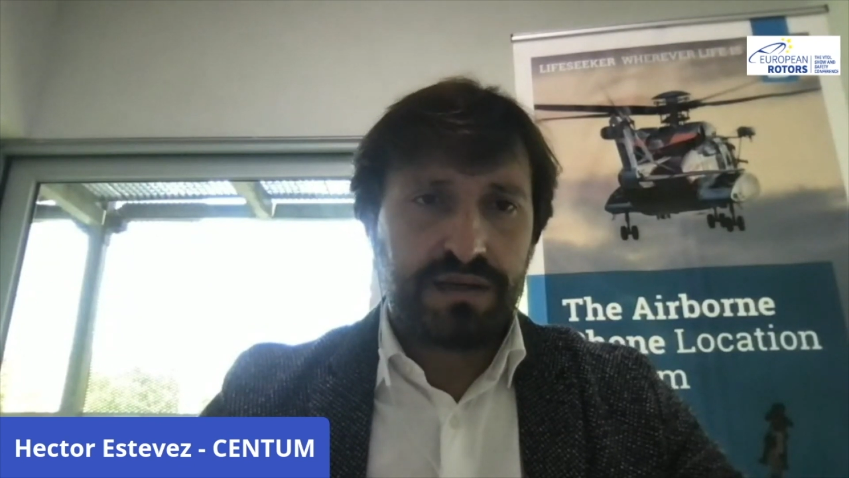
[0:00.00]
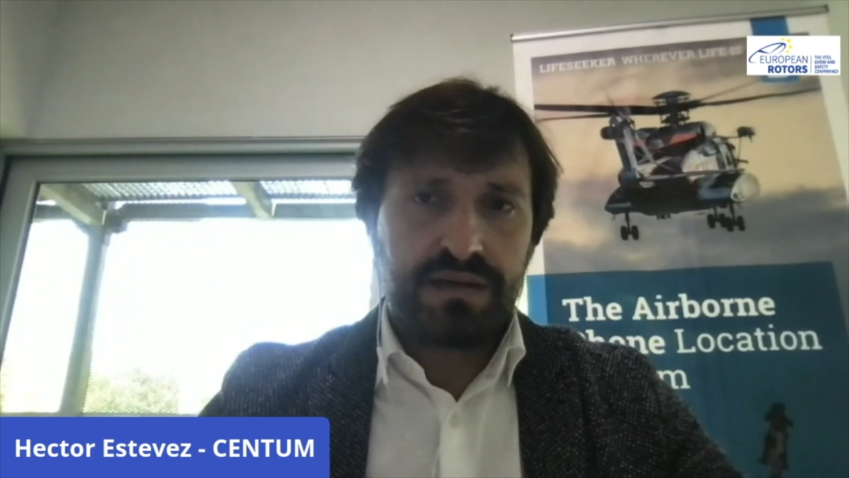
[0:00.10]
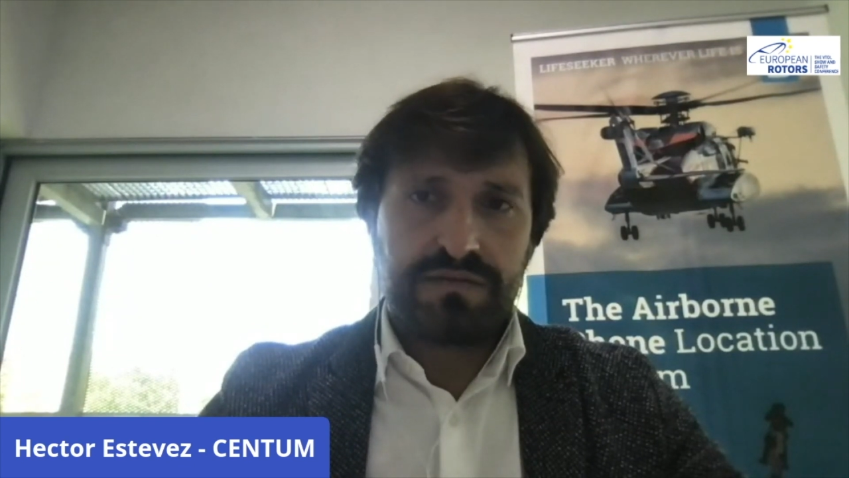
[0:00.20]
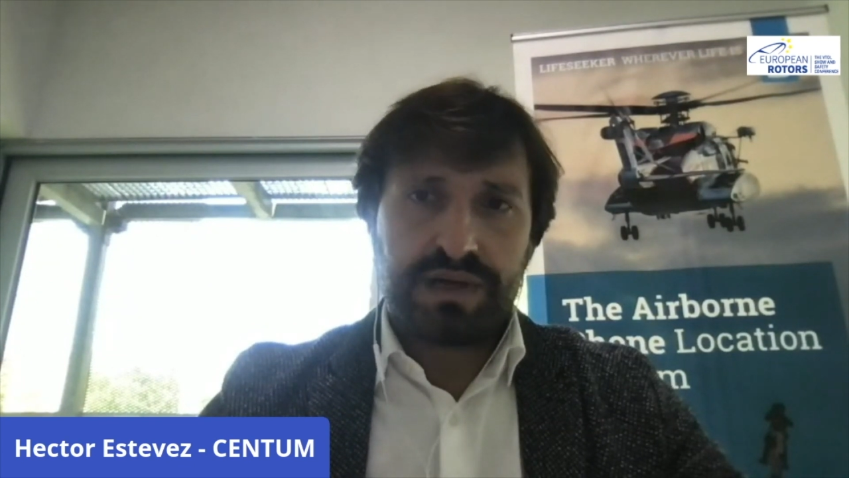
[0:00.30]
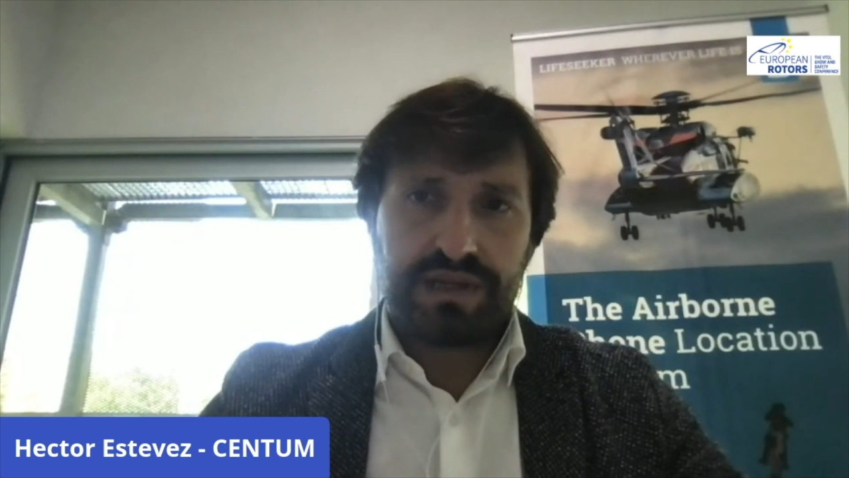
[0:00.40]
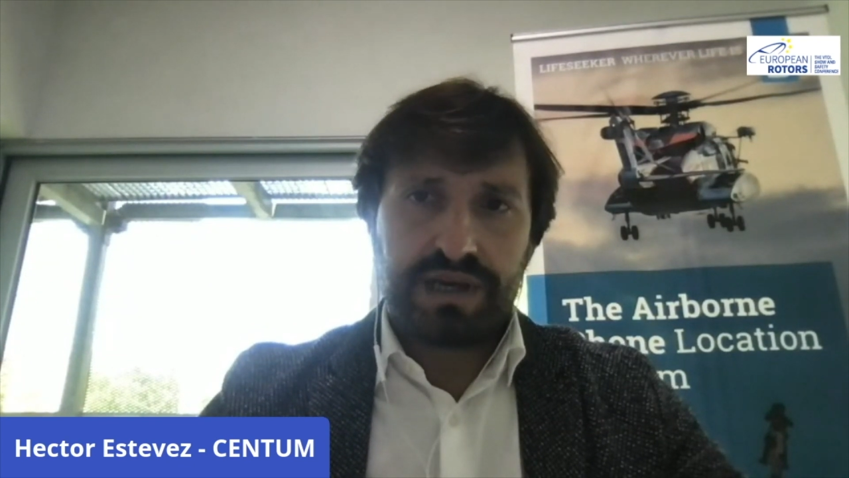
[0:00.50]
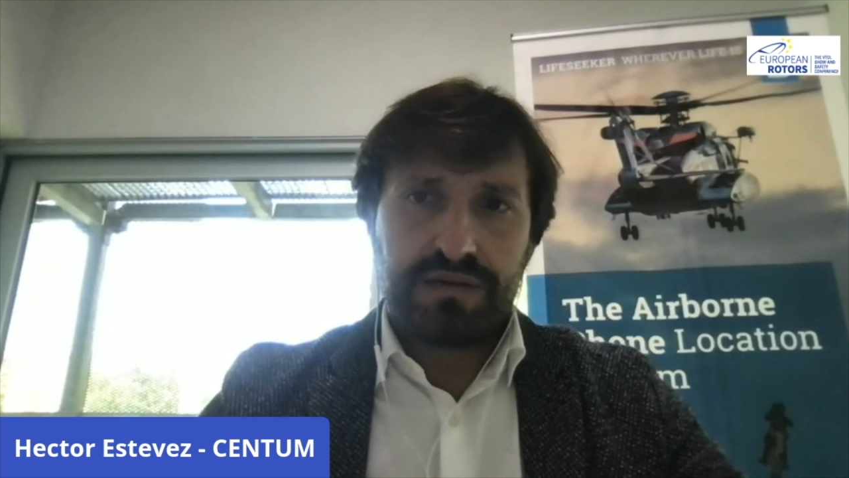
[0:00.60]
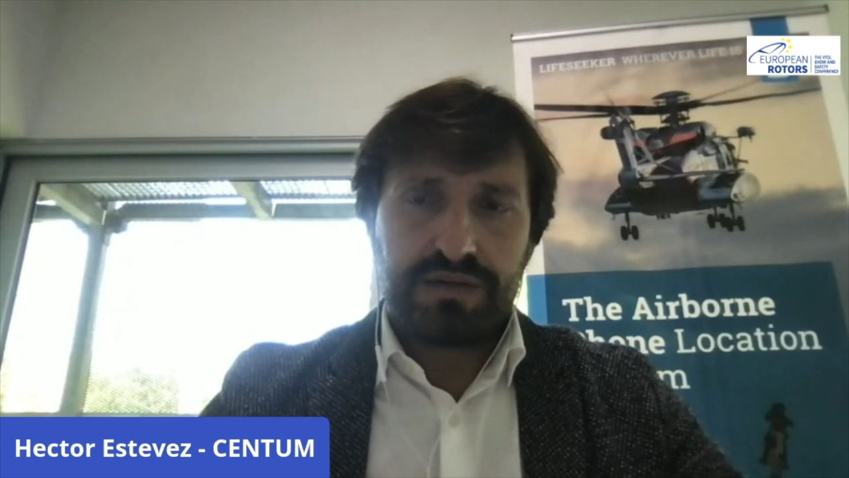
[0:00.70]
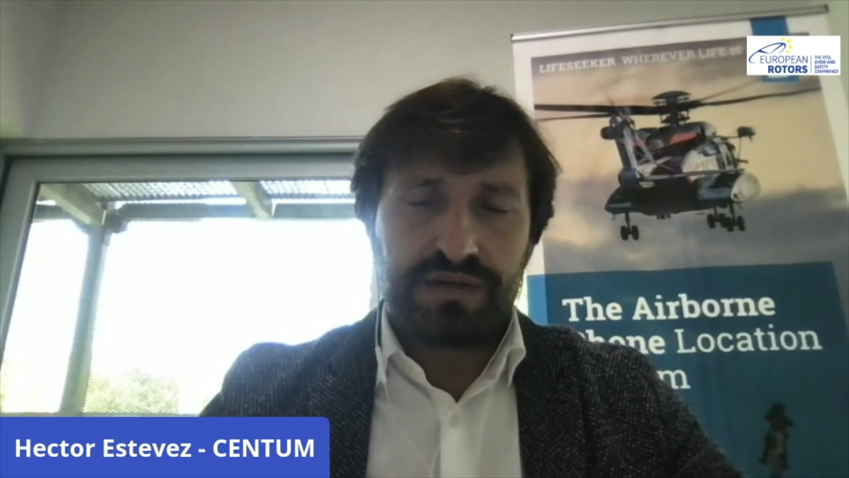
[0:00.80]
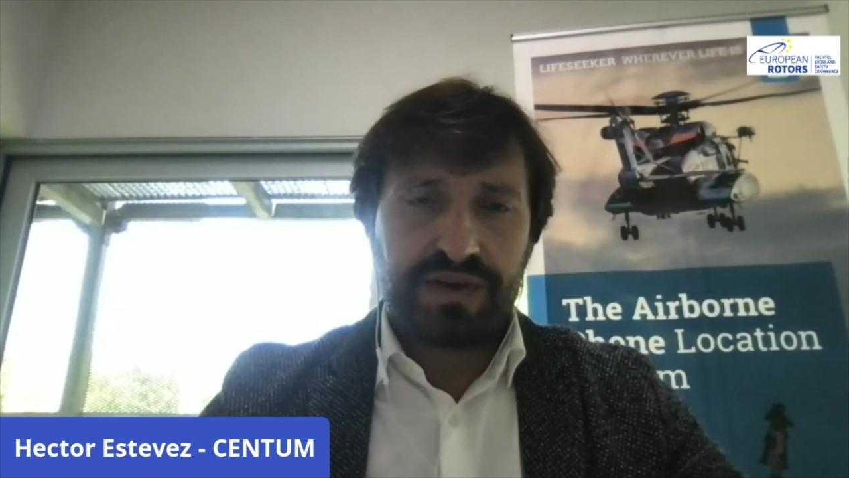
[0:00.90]
right
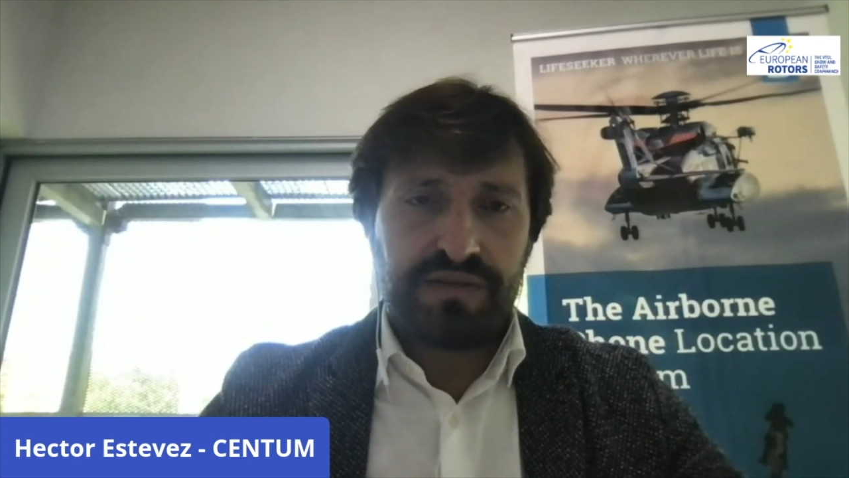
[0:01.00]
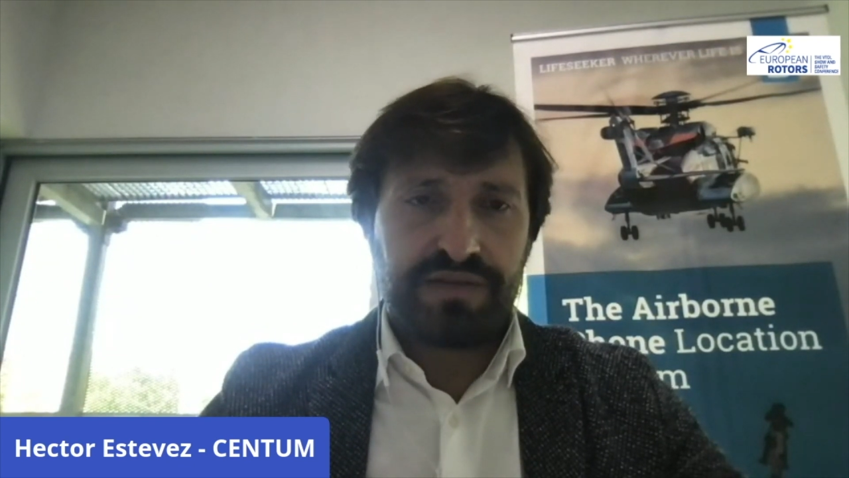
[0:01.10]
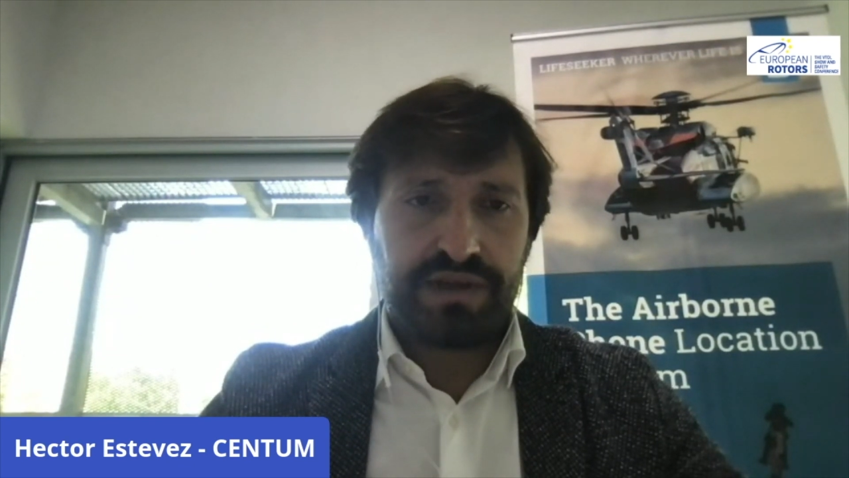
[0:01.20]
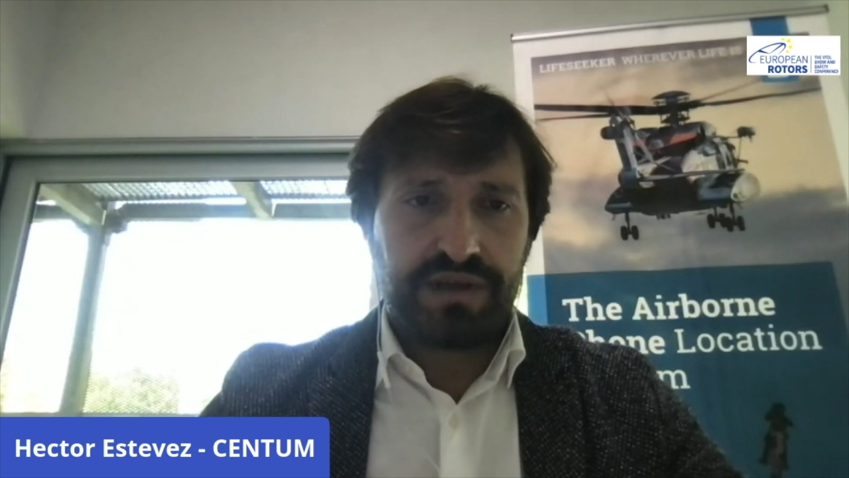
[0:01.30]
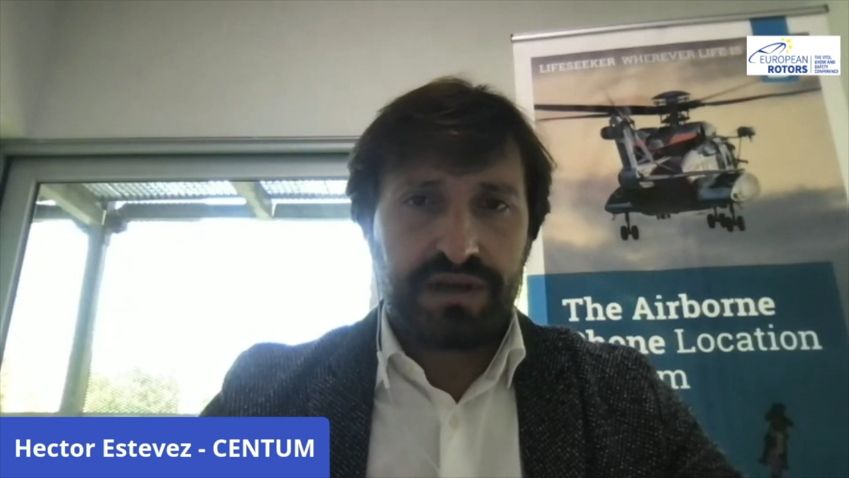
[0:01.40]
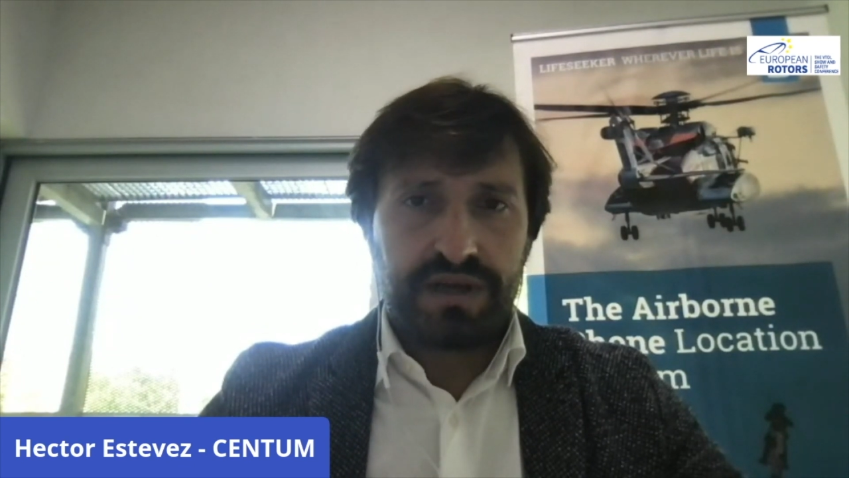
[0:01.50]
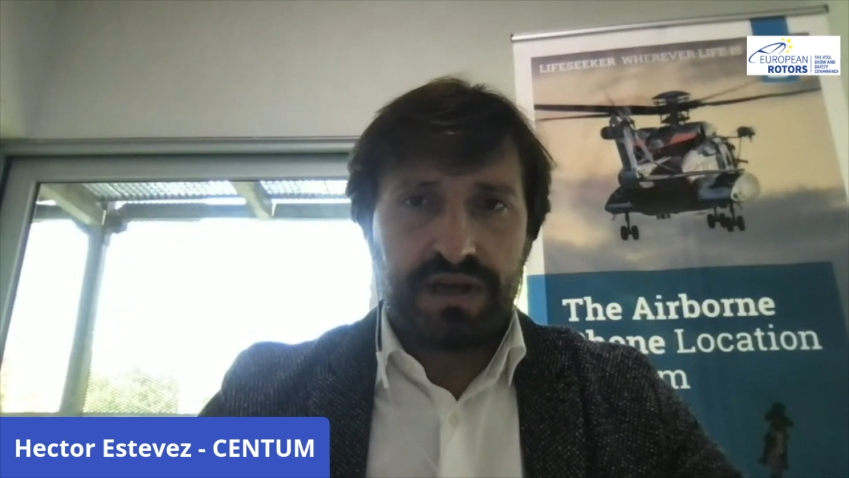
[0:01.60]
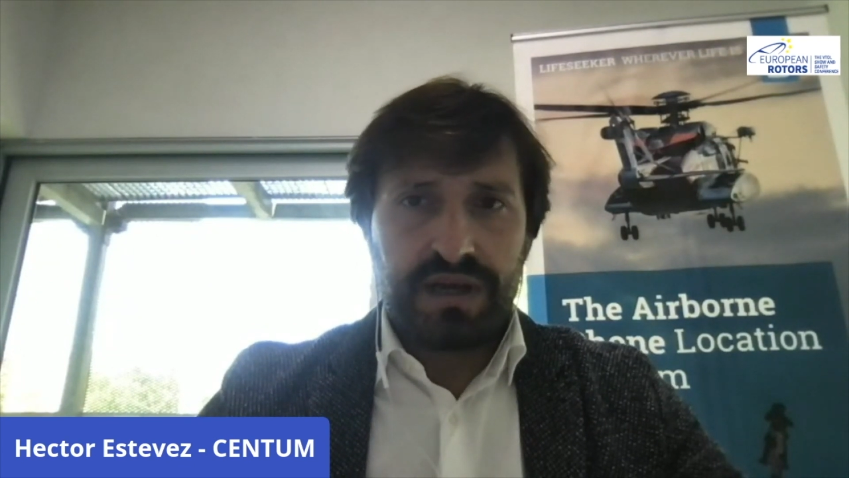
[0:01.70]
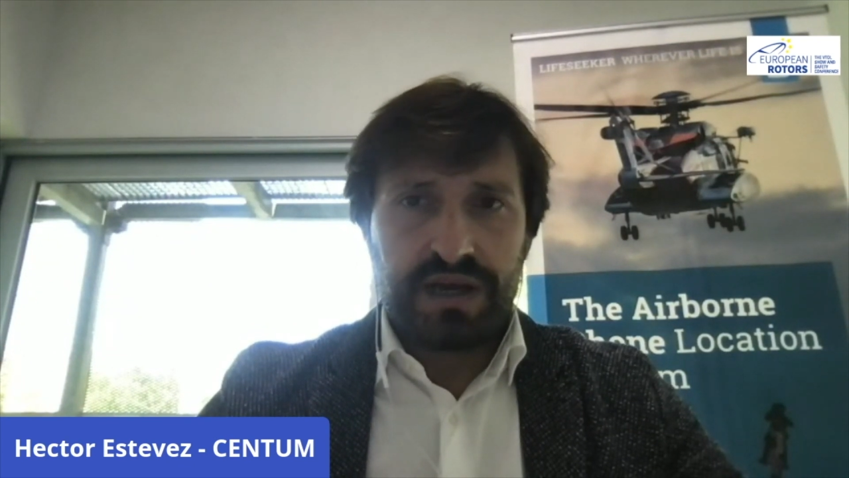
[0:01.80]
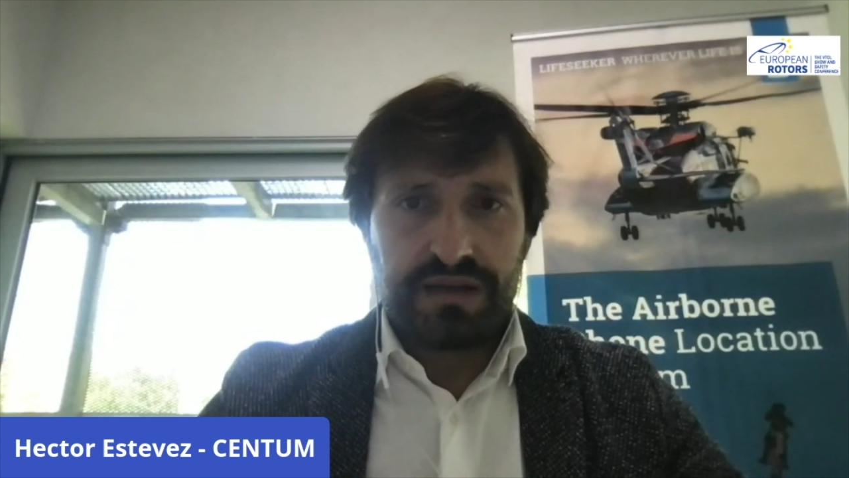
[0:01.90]
now, the 5G,
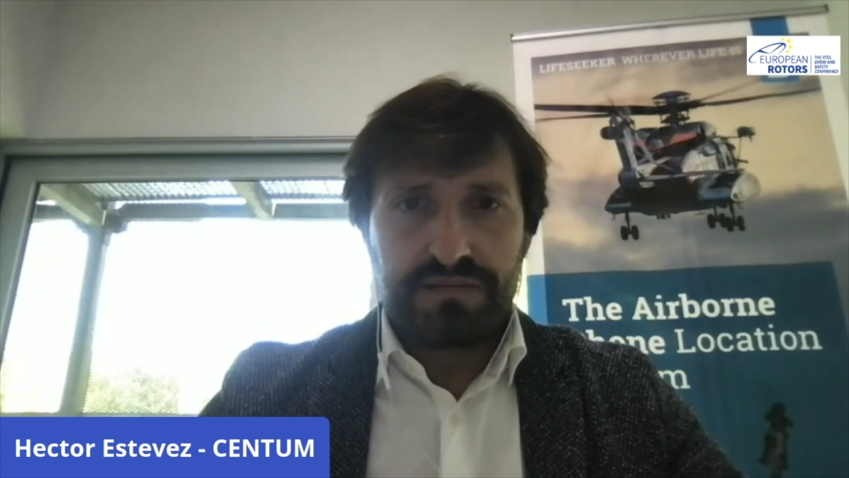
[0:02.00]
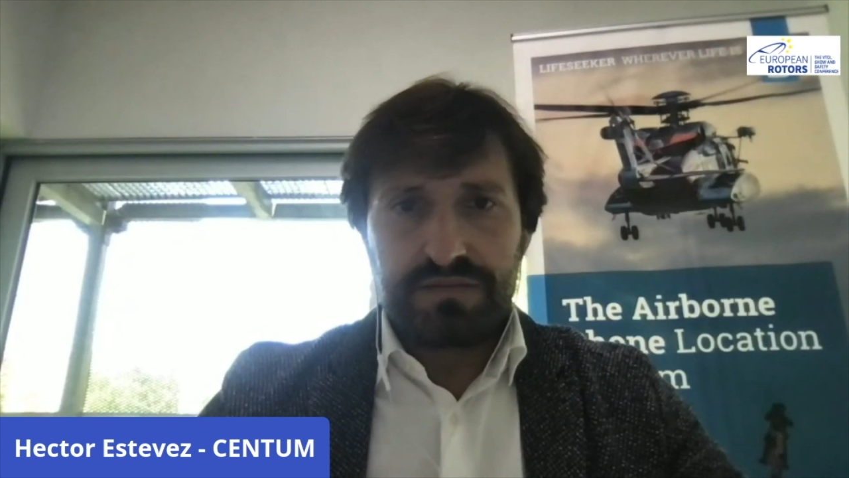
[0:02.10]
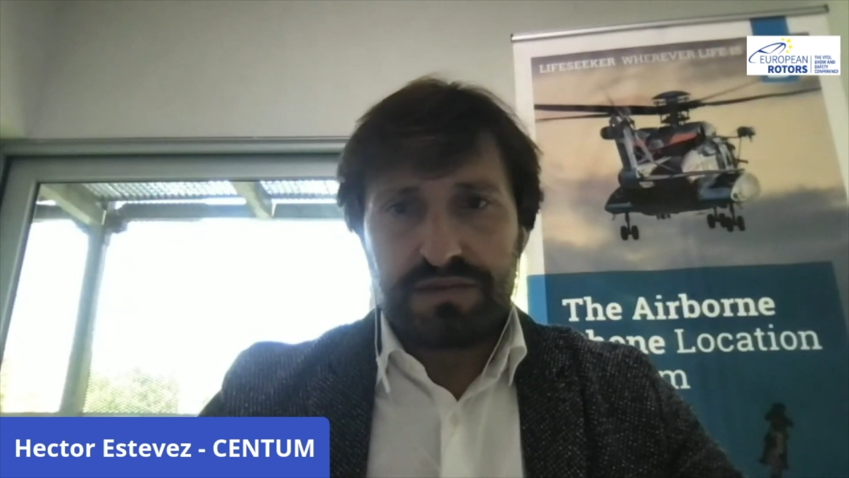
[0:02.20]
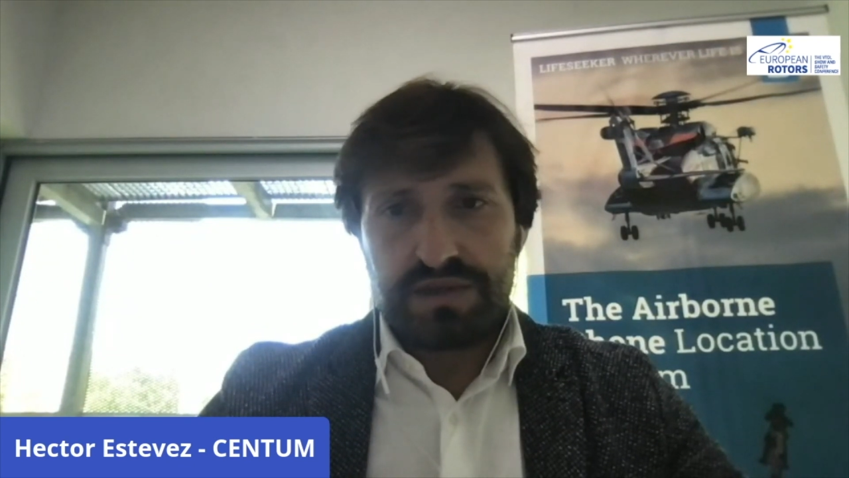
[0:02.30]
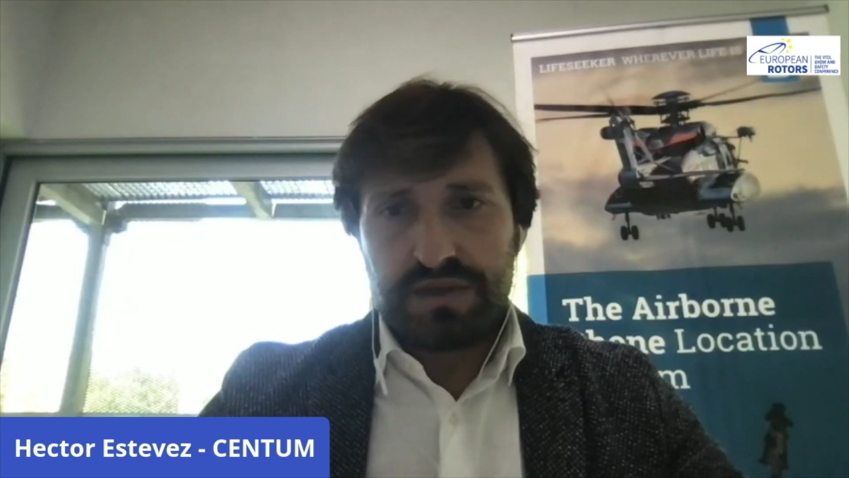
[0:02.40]
and